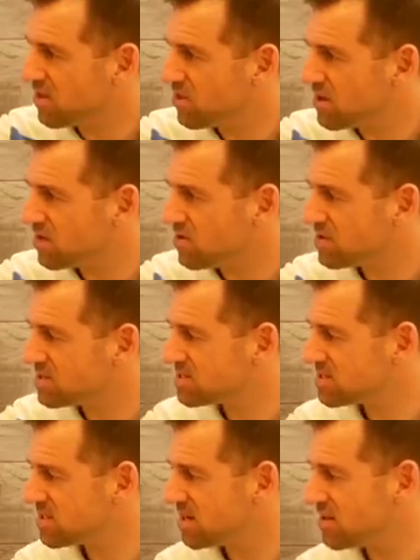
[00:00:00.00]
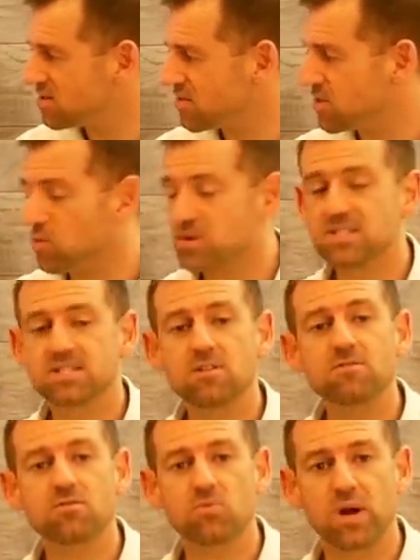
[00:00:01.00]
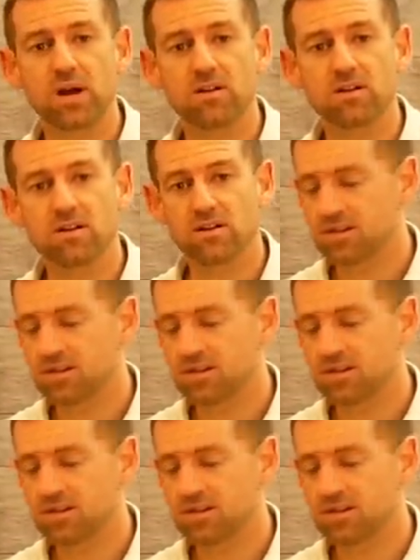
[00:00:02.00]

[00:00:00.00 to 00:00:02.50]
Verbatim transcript: look at all this cutlery or silverware.